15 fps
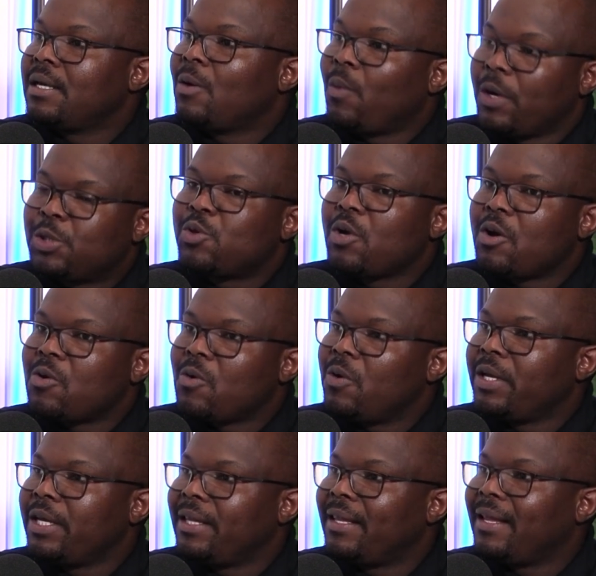What's your role
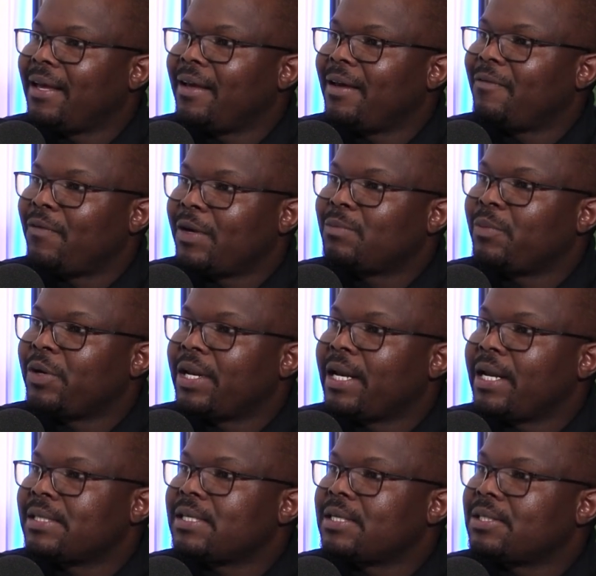in the VAT
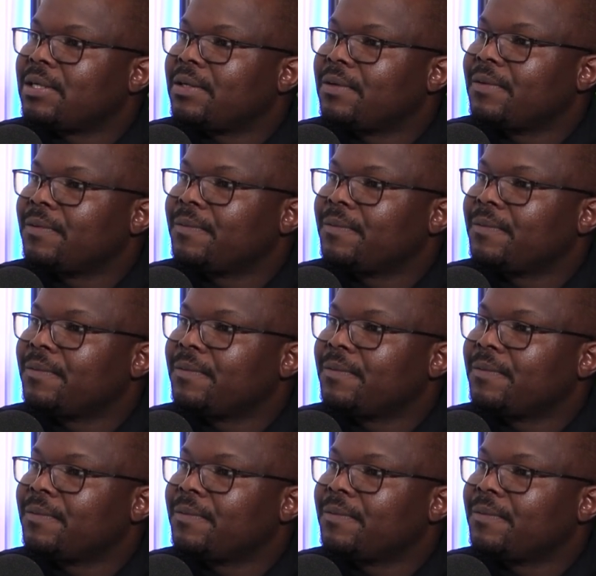modernization?